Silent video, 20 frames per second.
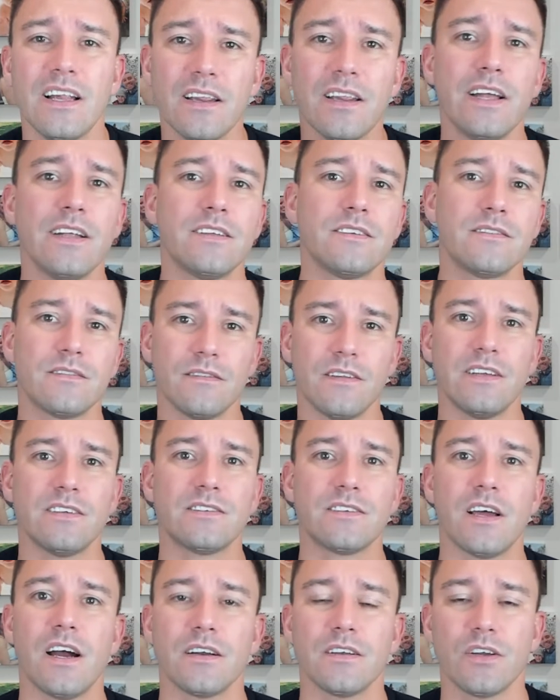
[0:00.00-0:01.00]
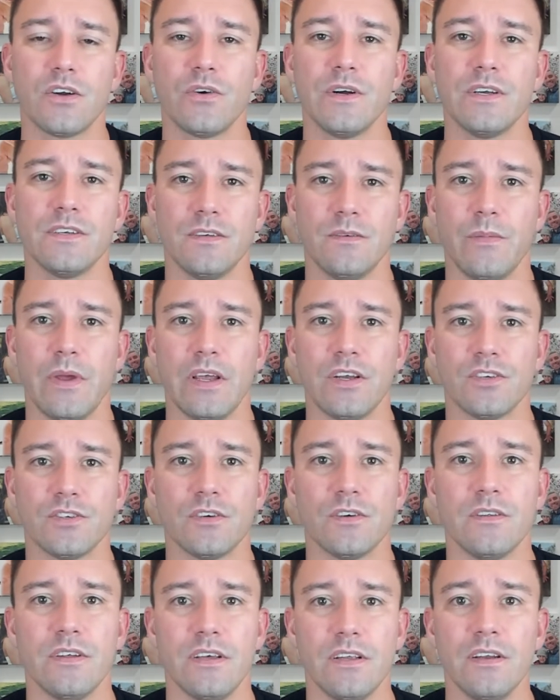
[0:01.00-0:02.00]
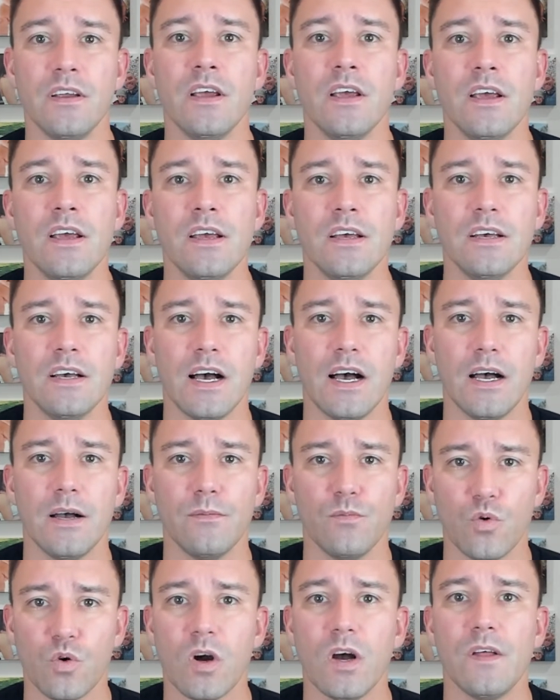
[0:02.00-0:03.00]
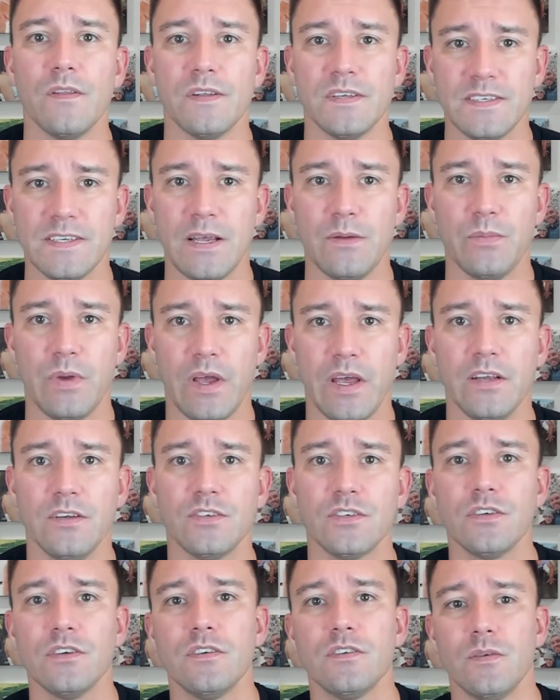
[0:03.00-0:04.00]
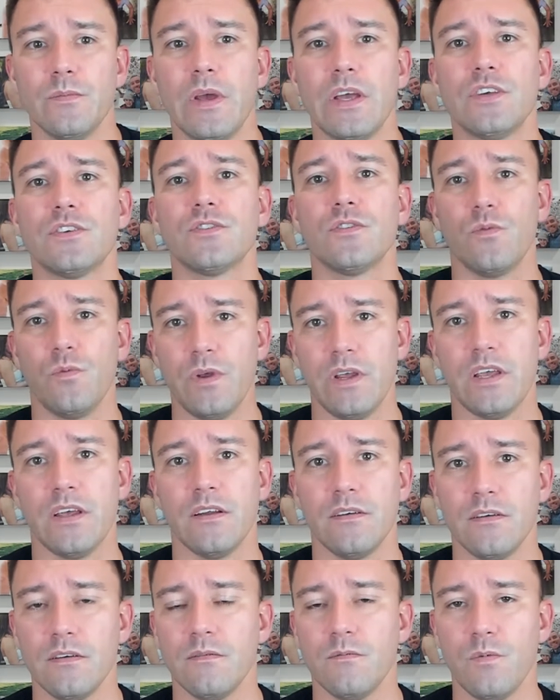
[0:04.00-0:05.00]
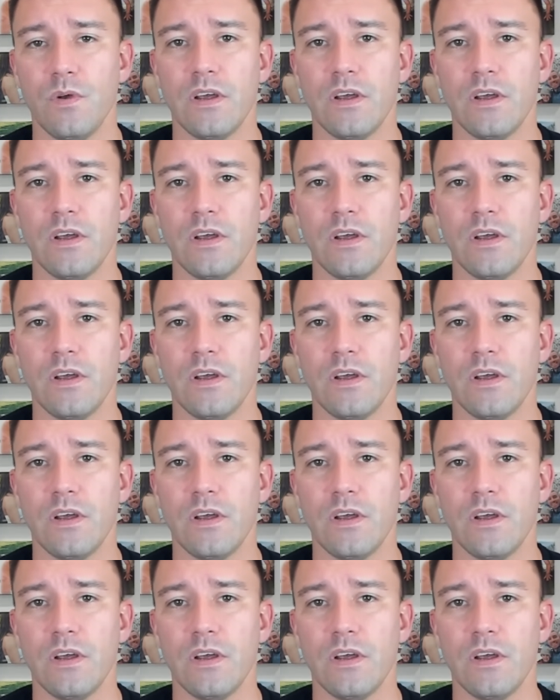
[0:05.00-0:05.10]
Let's talk to Chris and make sure that we're all on the same page to make sure we can